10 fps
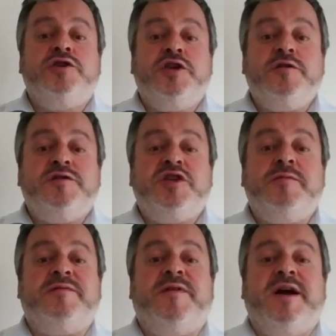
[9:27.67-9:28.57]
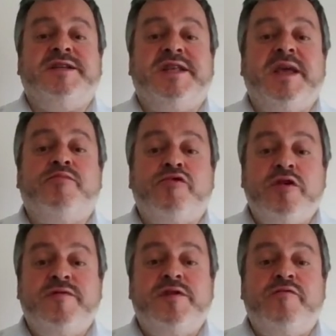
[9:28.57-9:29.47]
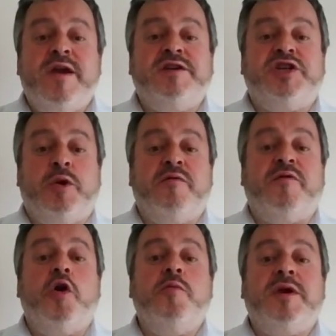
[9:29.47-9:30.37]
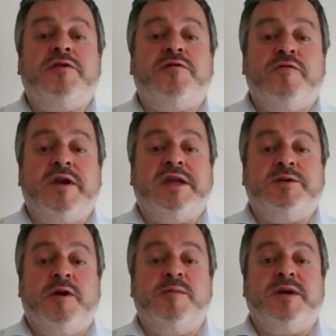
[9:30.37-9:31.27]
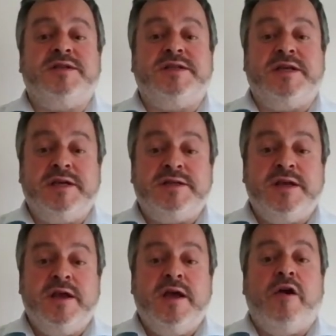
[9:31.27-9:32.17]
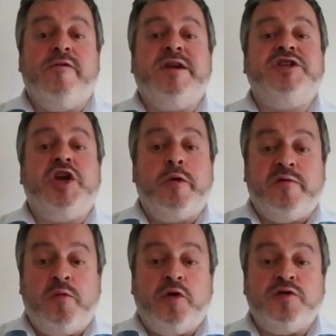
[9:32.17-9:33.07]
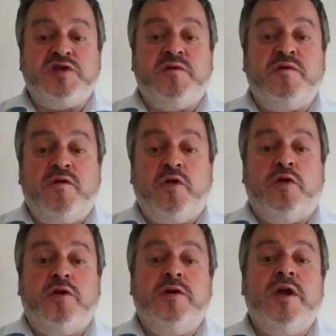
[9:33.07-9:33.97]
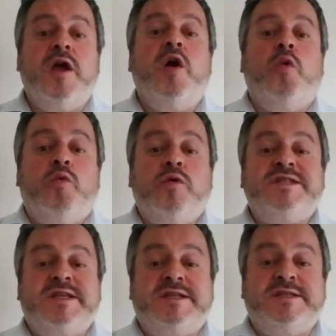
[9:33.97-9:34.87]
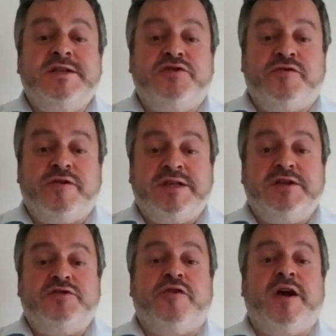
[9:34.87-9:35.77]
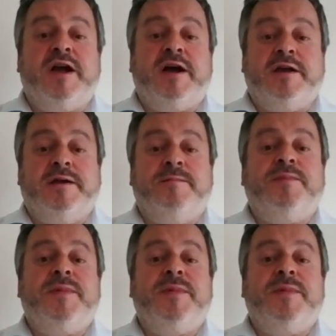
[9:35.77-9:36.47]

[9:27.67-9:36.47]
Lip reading: JUICE 2 advised that improving the ratio of omega-3 to omega-6, a ratio of 1 to 4, would assist in treating dry eye.